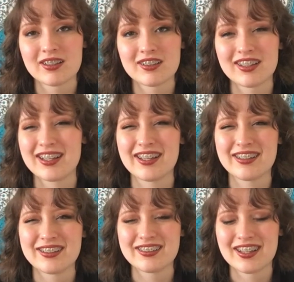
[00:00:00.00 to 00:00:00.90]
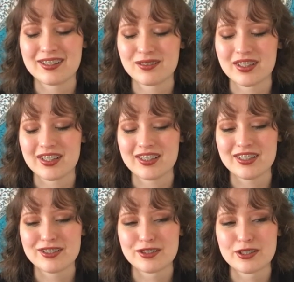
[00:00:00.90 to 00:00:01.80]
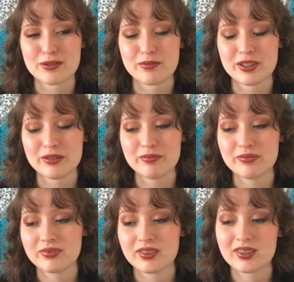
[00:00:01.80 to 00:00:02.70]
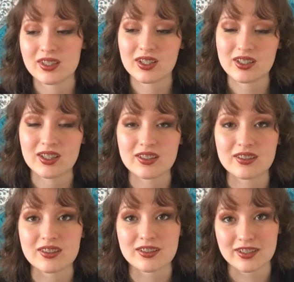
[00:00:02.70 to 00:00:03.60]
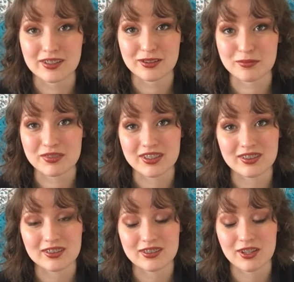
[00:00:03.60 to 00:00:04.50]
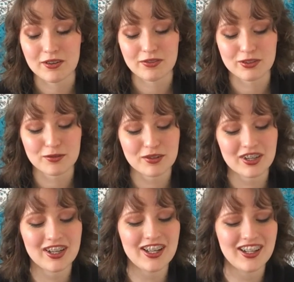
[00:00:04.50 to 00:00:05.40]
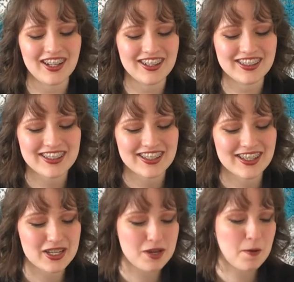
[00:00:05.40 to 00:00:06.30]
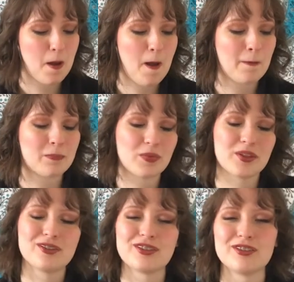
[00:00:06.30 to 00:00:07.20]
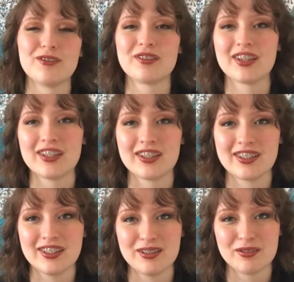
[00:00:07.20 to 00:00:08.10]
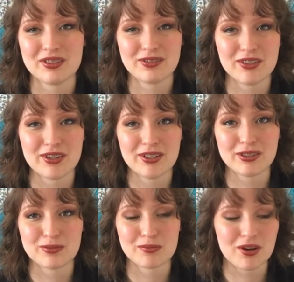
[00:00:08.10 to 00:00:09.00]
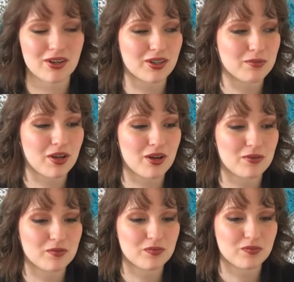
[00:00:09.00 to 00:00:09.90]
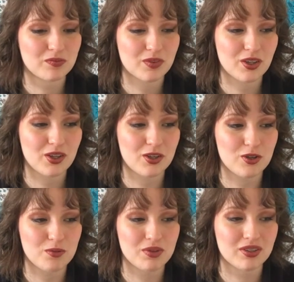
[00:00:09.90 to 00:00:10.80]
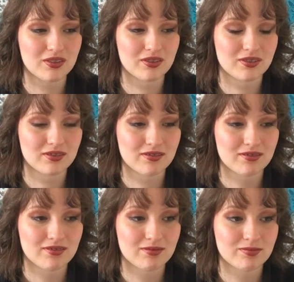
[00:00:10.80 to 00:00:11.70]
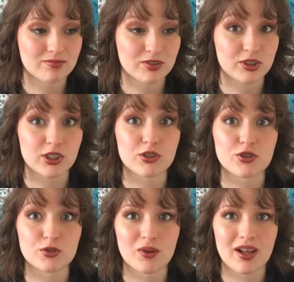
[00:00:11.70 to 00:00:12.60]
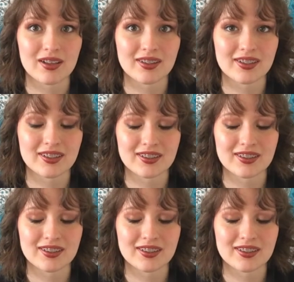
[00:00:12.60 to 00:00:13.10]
Like I don't like Nietzsche, but I guess he's done some decent stuff for the world. I just don't think he was very smart about human sensuality.